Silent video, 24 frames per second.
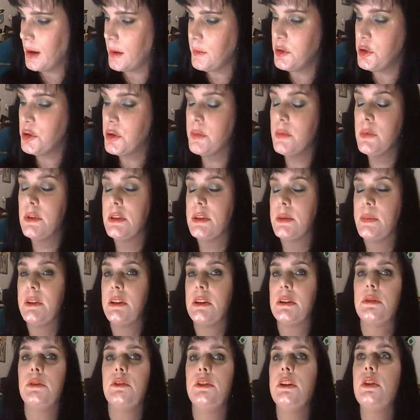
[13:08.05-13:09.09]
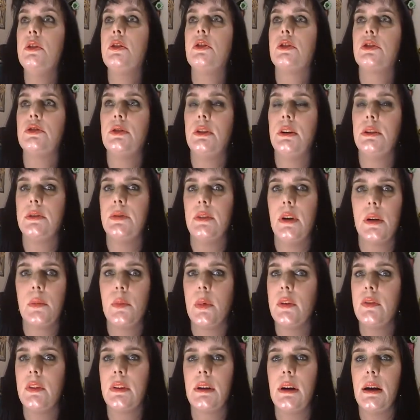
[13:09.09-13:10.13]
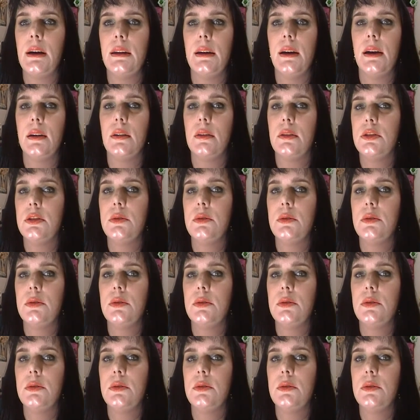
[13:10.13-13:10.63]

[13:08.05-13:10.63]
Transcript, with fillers: I mean, you could be spending years trying to find a perfect eyeliner